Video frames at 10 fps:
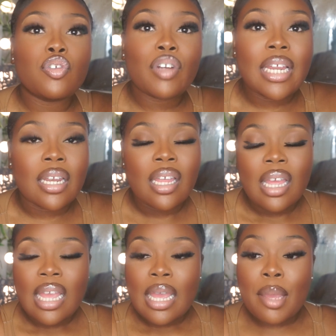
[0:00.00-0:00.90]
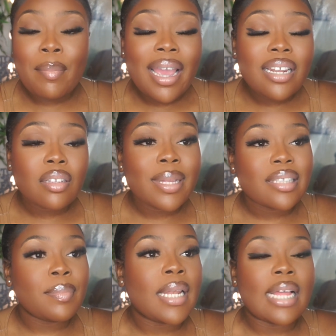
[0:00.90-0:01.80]
train. In my head, I was about
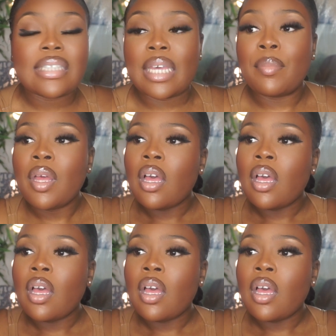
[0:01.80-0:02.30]
to be like to him,